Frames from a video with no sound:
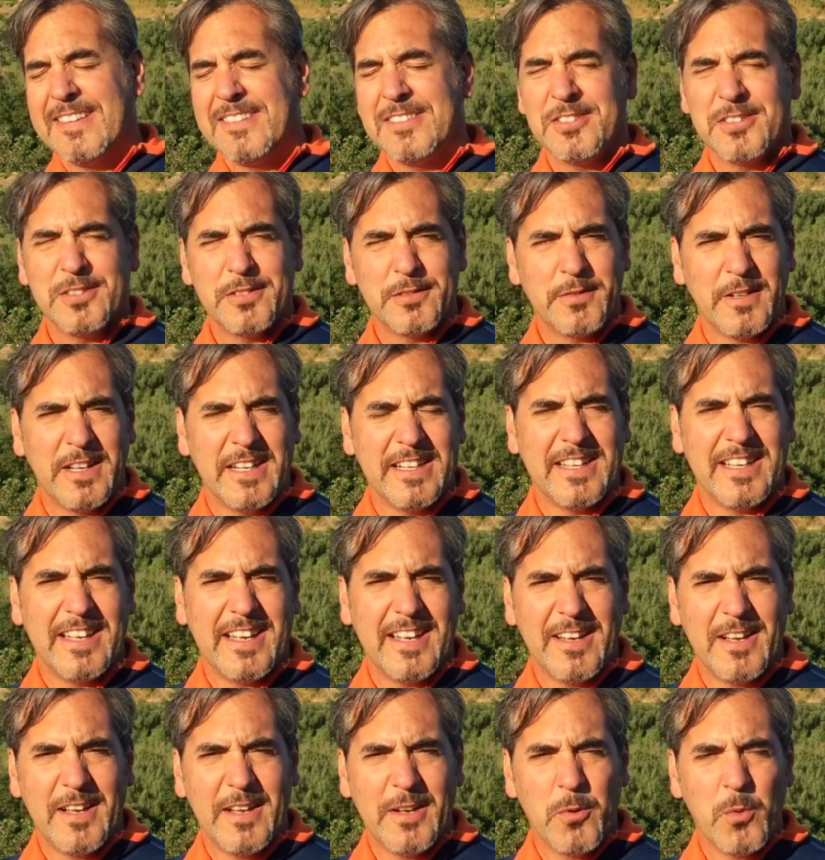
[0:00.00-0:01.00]
And this is
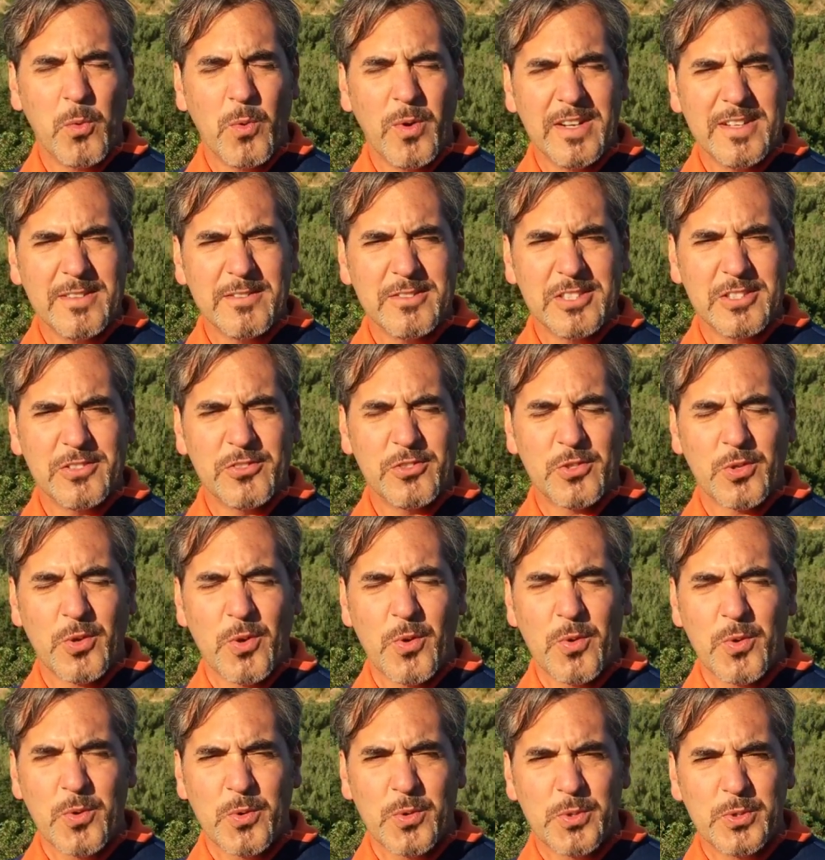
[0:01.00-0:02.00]
funny. Uh, one of the drone